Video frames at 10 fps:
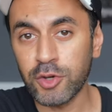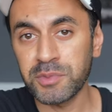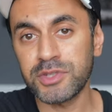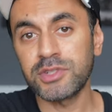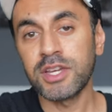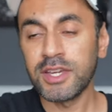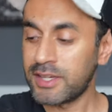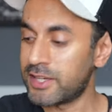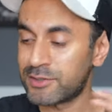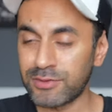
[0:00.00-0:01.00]
option.
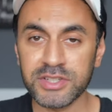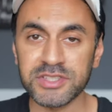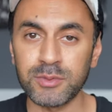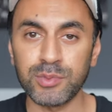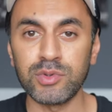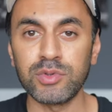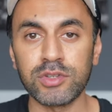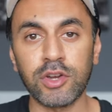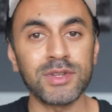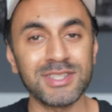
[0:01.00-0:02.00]
It's very simple,
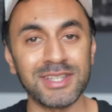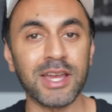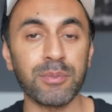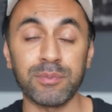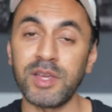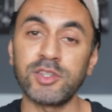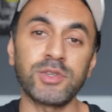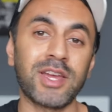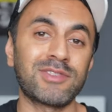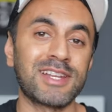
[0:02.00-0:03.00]
go into the app, make
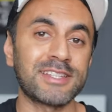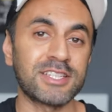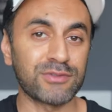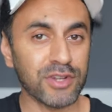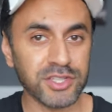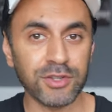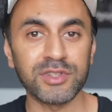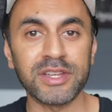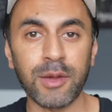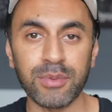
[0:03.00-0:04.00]
sure you have the latest version of
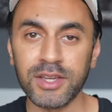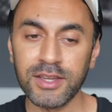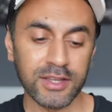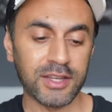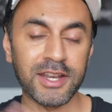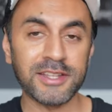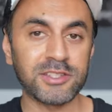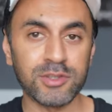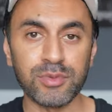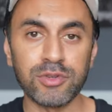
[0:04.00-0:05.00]
the app, connect
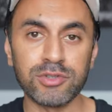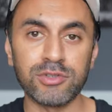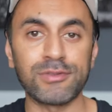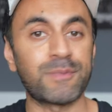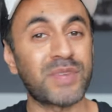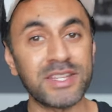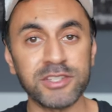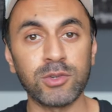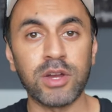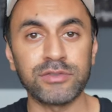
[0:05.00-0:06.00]
it to Bluetooth,
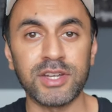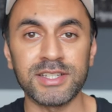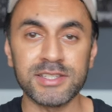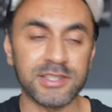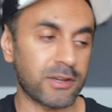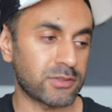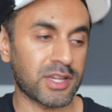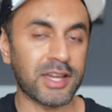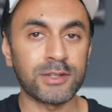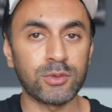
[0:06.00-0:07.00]
enter your Wi-Fi details
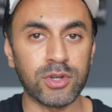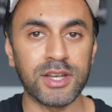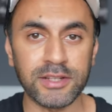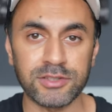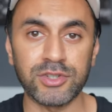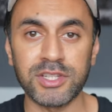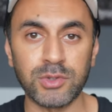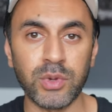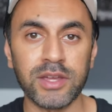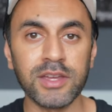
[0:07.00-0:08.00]
and it will connect straight
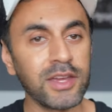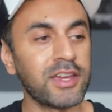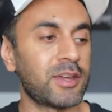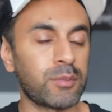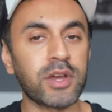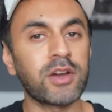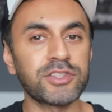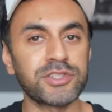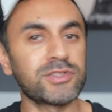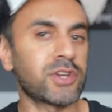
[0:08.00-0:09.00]
away. It might
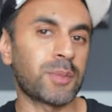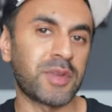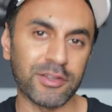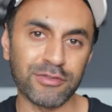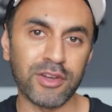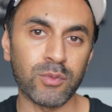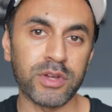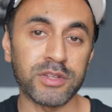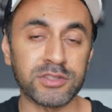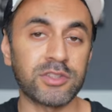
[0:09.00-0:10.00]
ask you to update the
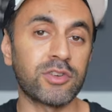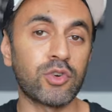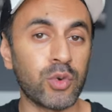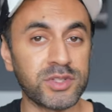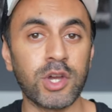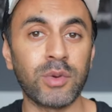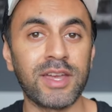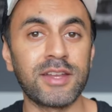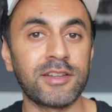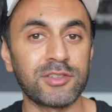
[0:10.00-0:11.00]
firmware, so always go
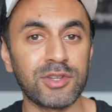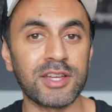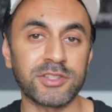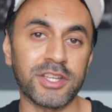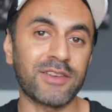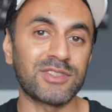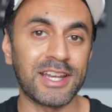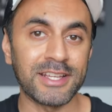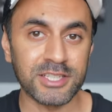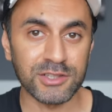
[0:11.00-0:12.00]
ahead and do that so you have the
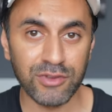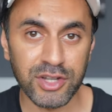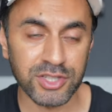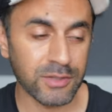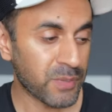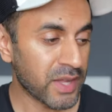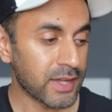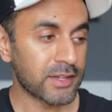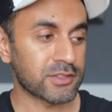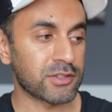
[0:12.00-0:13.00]
latest version.
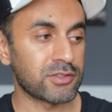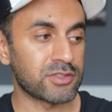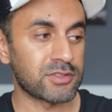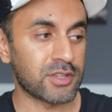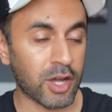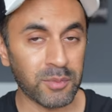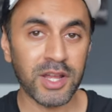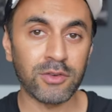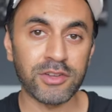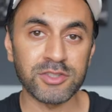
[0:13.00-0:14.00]
So I'm
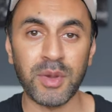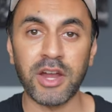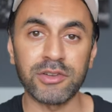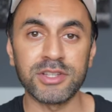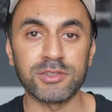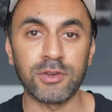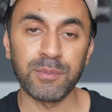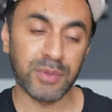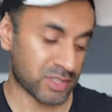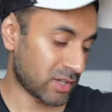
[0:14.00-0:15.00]
now going to power this
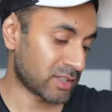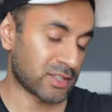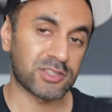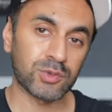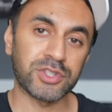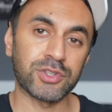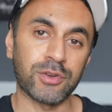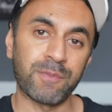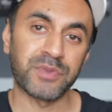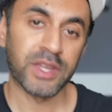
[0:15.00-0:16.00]
on by turning the switch
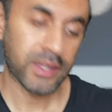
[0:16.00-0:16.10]
on